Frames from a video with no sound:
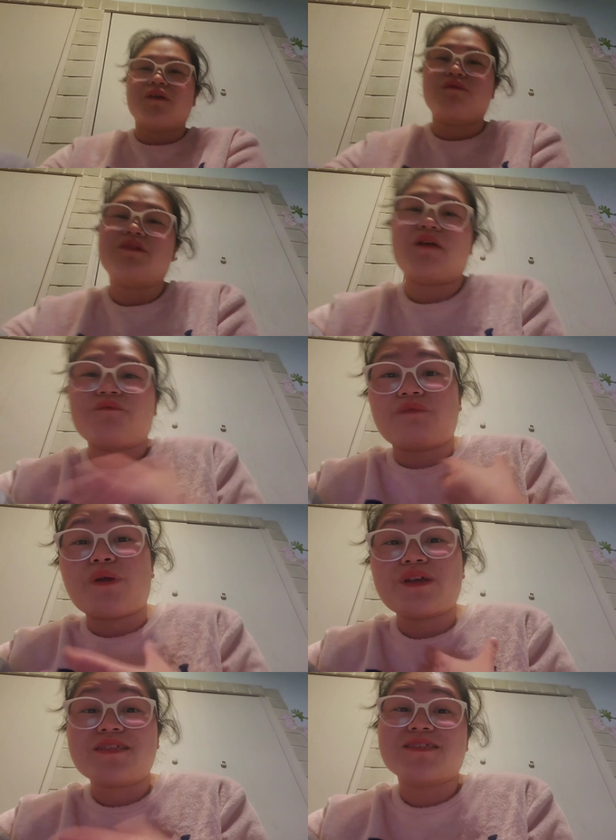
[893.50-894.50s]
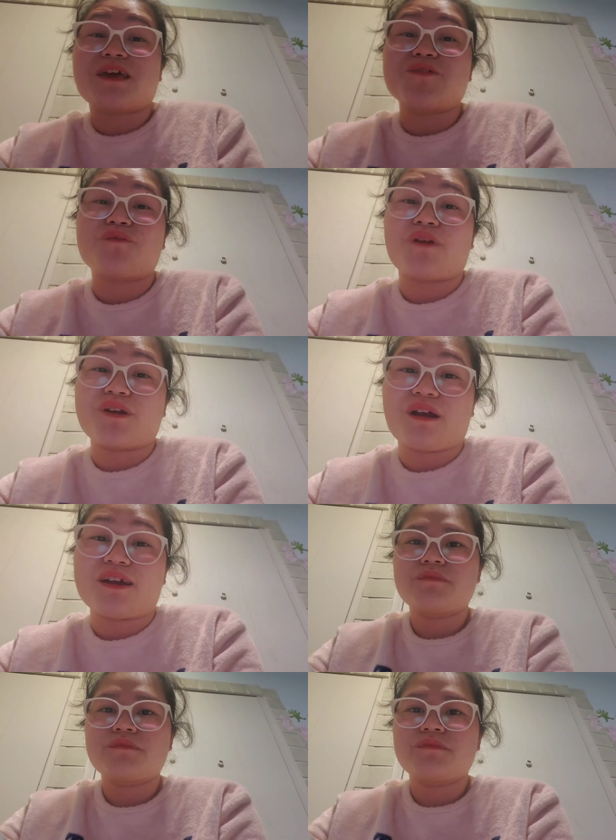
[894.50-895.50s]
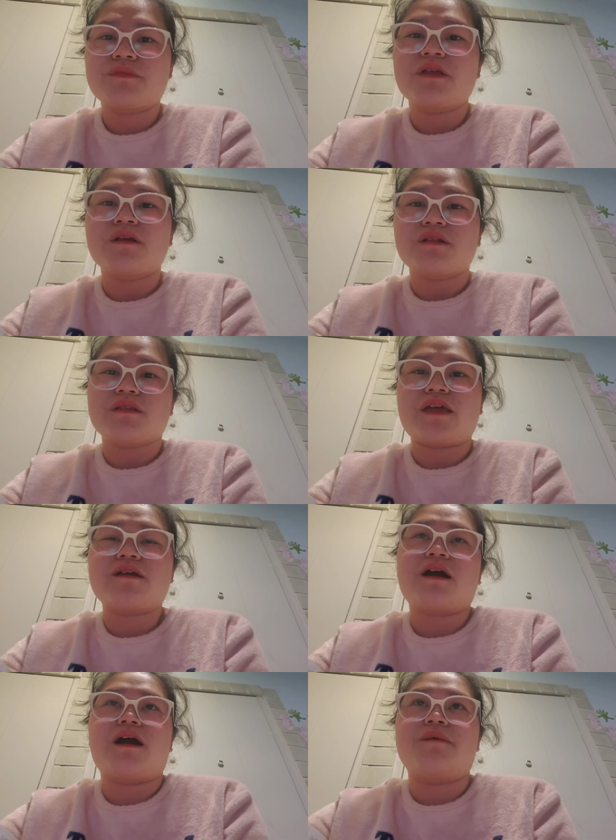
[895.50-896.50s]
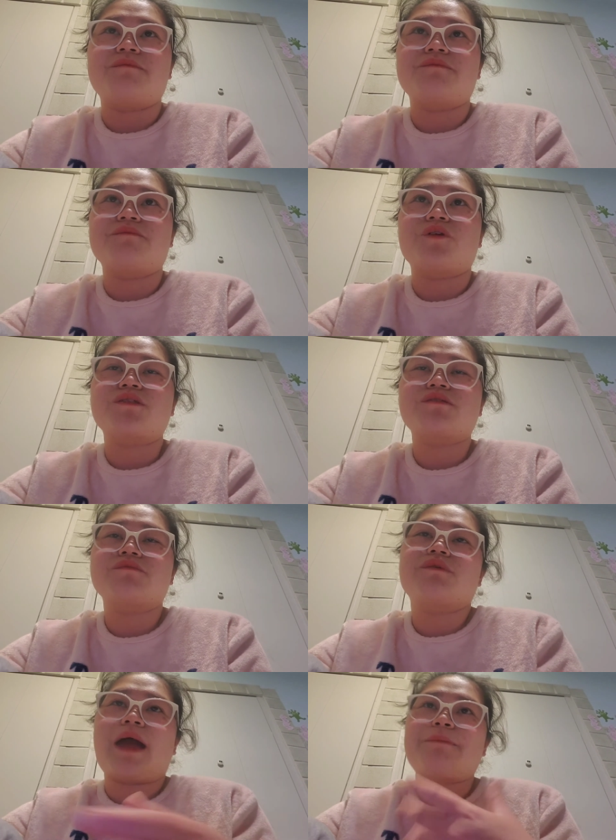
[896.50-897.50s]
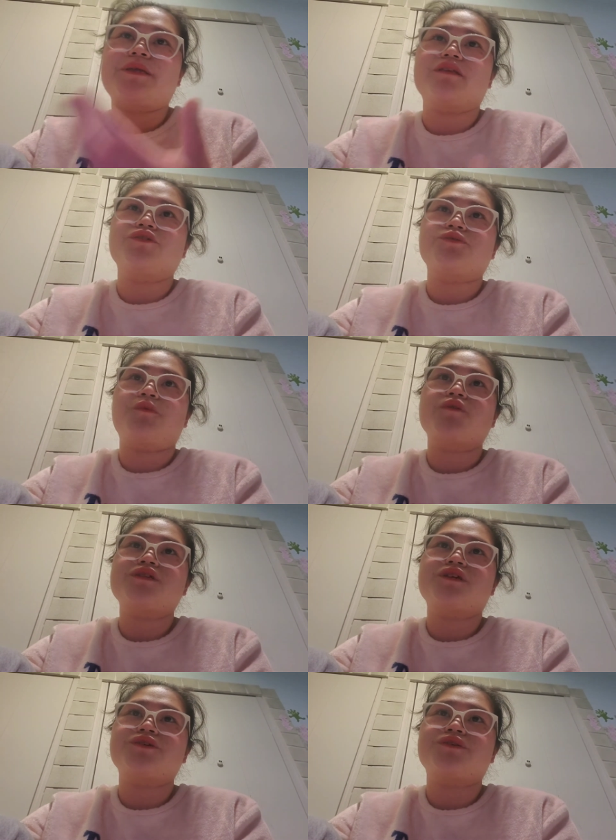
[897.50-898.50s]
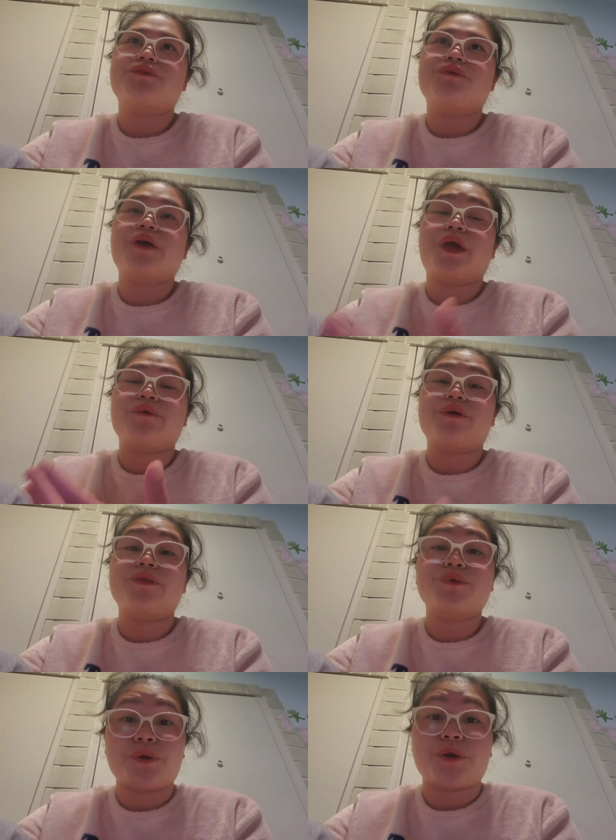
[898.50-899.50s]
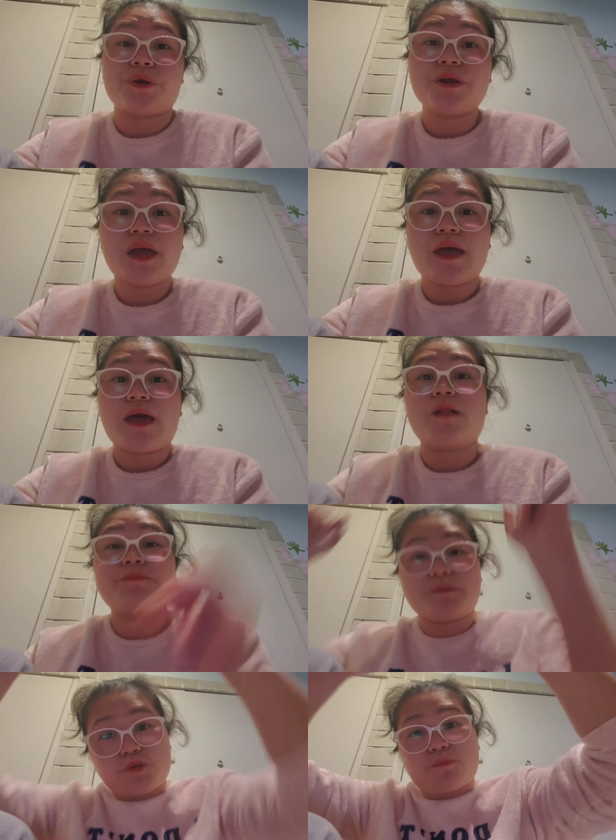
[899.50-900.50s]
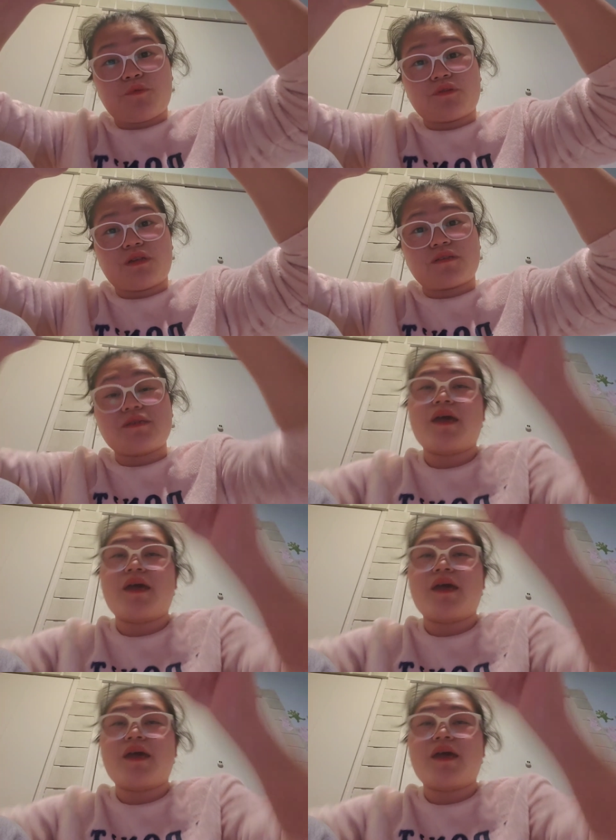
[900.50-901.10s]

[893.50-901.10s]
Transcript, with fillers: the very inside of our heart like um what's happening to Moses you know Aaron and Hur help him to put his